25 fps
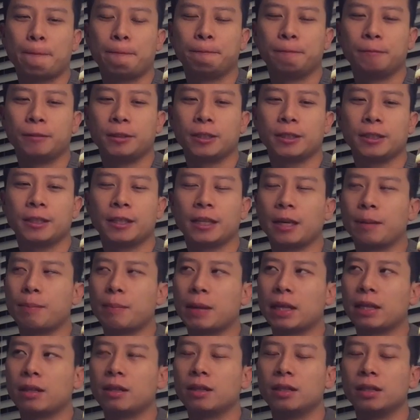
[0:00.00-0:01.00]
Just look at my
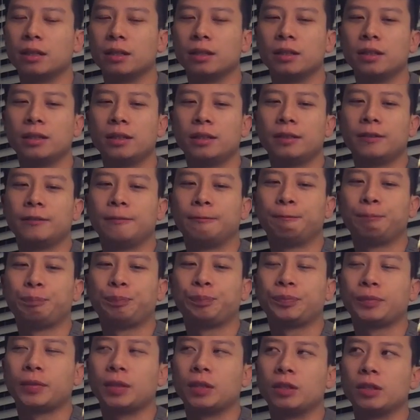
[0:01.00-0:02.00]
tongue.
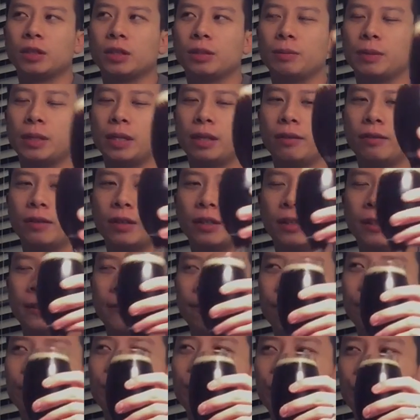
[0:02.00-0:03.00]
There's a bit of
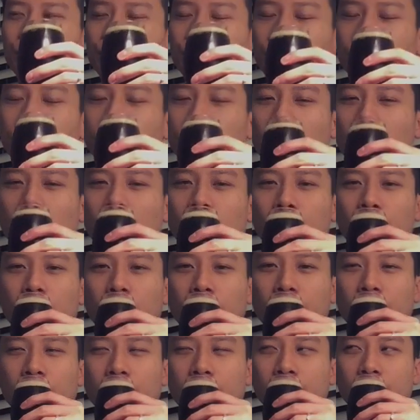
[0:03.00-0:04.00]

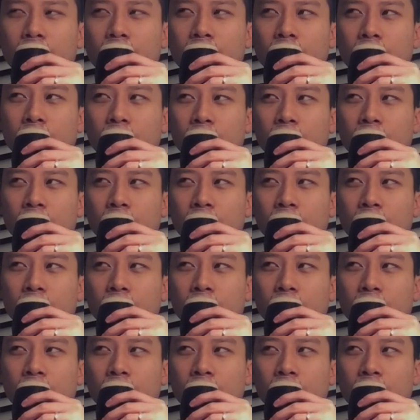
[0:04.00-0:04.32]
nice.